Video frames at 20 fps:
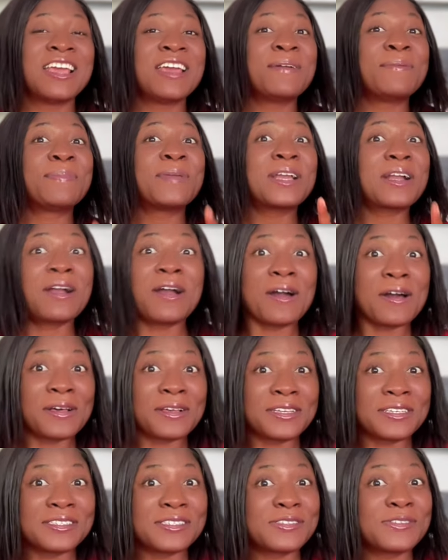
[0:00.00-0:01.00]

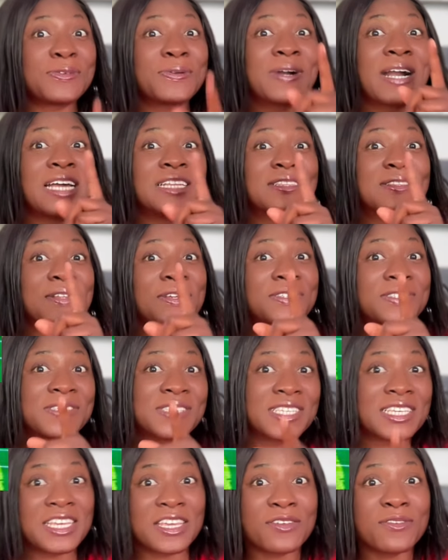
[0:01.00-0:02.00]
Because you
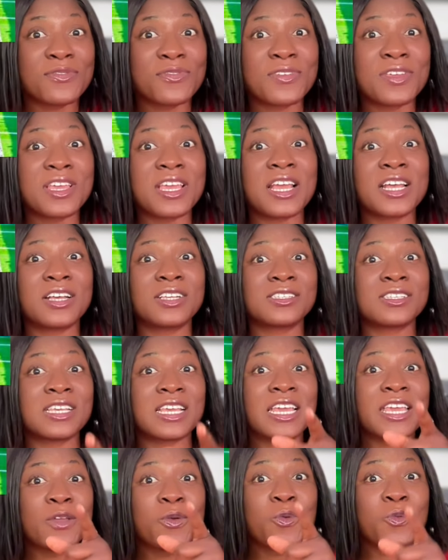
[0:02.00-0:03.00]
cannot give
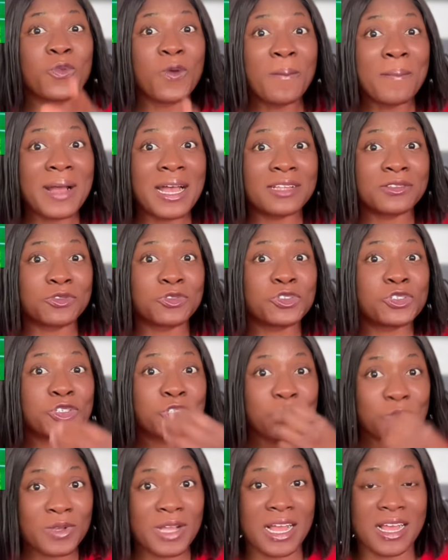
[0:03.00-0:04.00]
a woman
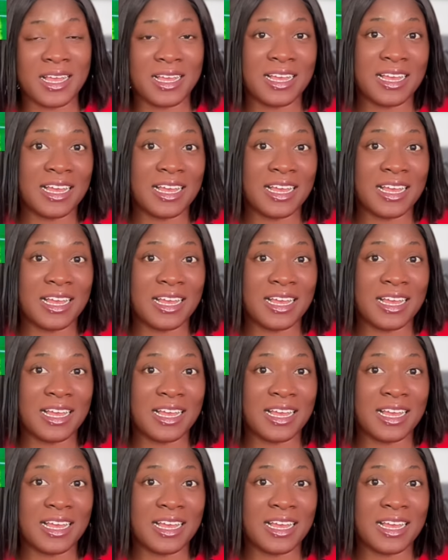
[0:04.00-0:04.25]
sugar